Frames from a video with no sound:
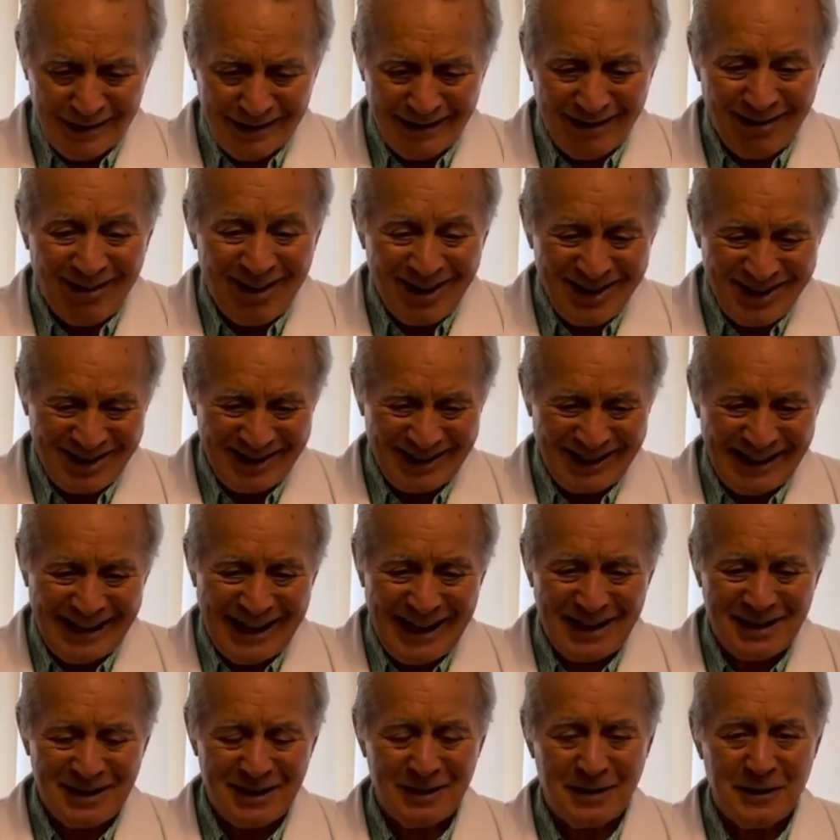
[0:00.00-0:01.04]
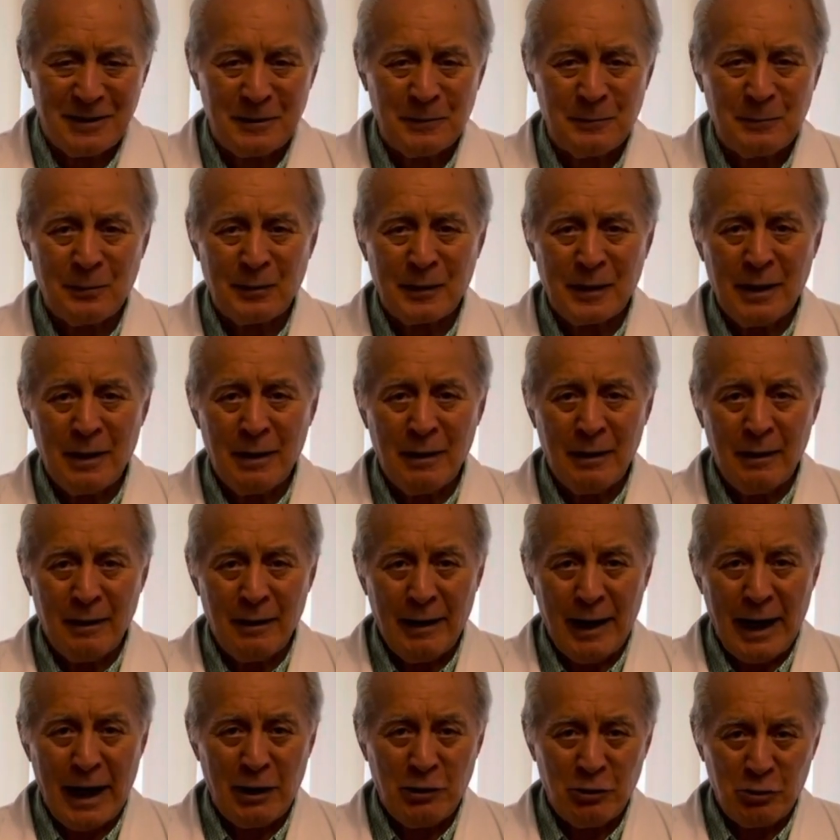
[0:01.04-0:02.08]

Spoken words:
isolated and